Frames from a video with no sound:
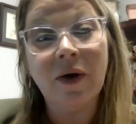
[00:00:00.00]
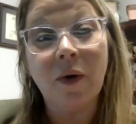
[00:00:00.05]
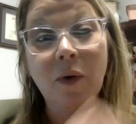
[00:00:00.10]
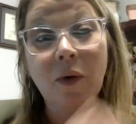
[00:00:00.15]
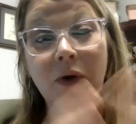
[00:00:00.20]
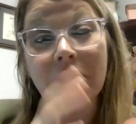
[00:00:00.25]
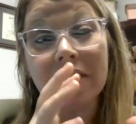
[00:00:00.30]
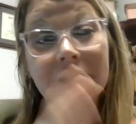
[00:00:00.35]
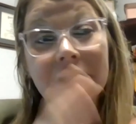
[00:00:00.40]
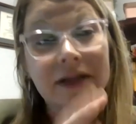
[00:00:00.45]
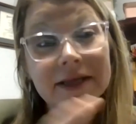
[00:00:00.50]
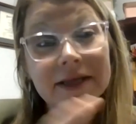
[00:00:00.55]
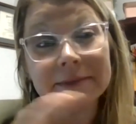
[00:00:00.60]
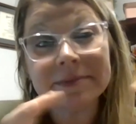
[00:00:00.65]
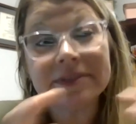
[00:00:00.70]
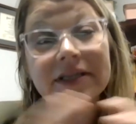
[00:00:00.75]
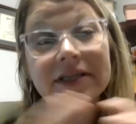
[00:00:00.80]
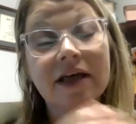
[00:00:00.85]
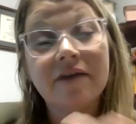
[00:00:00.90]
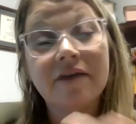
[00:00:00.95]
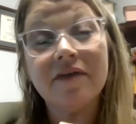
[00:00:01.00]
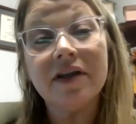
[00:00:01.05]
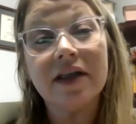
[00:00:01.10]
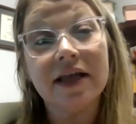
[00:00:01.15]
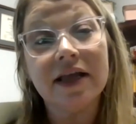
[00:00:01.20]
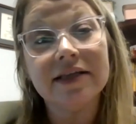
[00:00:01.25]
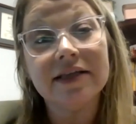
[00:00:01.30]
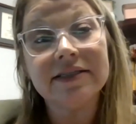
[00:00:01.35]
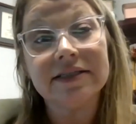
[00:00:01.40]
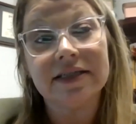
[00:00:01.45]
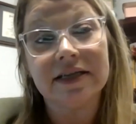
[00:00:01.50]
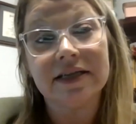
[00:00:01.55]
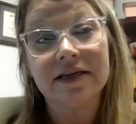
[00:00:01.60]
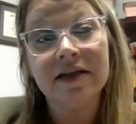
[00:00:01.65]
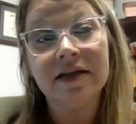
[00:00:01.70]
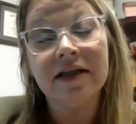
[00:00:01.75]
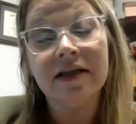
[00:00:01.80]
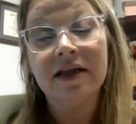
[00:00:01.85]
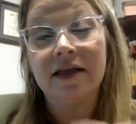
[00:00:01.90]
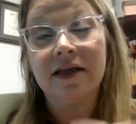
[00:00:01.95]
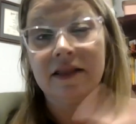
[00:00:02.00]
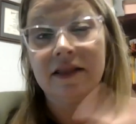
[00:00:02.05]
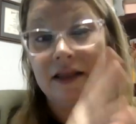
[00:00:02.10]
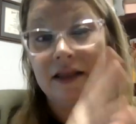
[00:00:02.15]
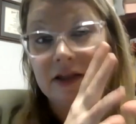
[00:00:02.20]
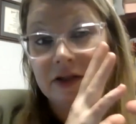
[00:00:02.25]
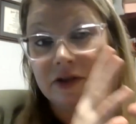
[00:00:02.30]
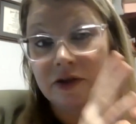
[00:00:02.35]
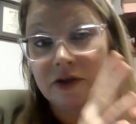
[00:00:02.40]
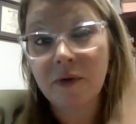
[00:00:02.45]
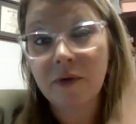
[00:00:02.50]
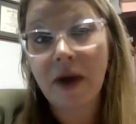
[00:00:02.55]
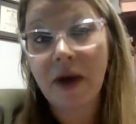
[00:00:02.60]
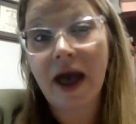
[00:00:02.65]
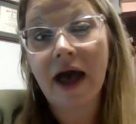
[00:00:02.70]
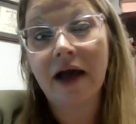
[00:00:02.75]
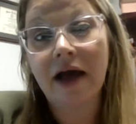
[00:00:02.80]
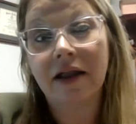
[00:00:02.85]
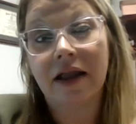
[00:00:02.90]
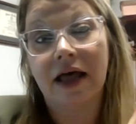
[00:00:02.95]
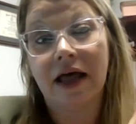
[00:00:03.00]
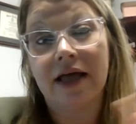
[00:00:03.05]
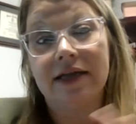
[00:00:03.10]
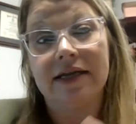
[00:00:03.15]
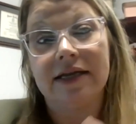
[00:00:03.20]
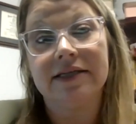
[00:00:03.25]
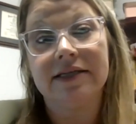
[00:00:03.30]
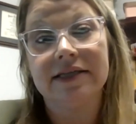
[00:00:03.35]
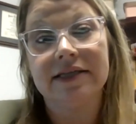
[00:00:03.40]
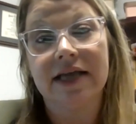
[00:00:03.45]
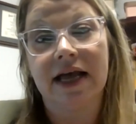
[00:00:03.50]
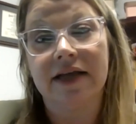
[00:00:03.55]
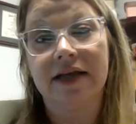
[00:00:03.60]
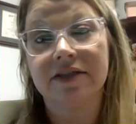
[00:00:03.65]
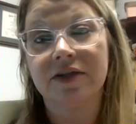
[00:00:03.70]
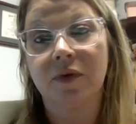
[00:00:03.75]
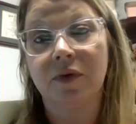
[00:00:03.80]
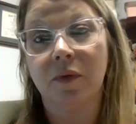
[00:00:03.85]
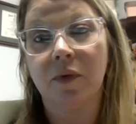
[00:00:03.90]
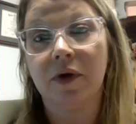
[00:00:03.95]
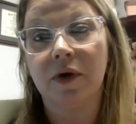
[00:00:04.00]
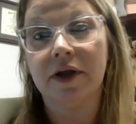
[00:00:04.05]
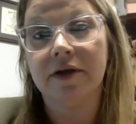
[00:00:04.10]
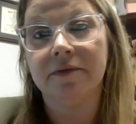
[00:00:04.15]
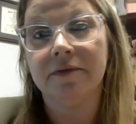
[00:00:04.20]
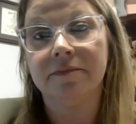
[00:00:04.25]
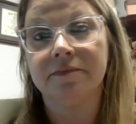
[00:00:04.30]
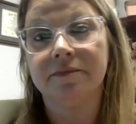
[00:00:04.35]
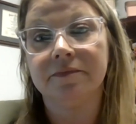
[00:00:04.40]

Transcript: or clips of a lesson that you outlined in task one.